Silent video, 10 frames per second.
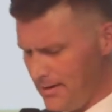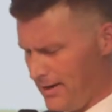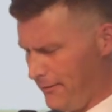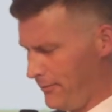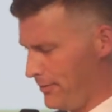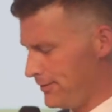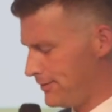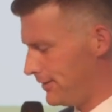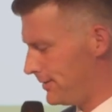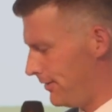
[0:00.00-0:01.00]
Not from
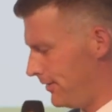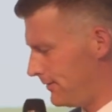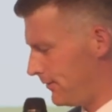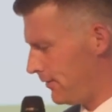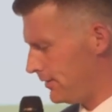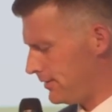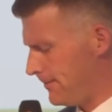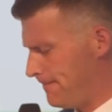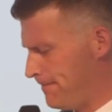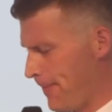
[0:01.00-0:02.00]
personal experience, of course,
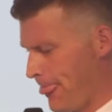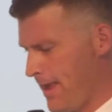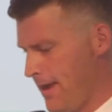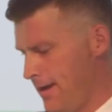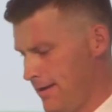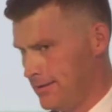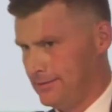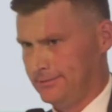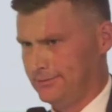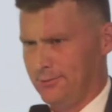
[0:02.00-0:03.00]

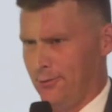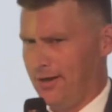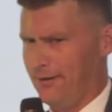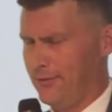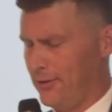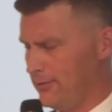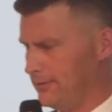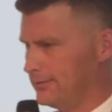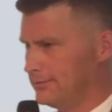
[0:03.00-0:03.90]
or any of you.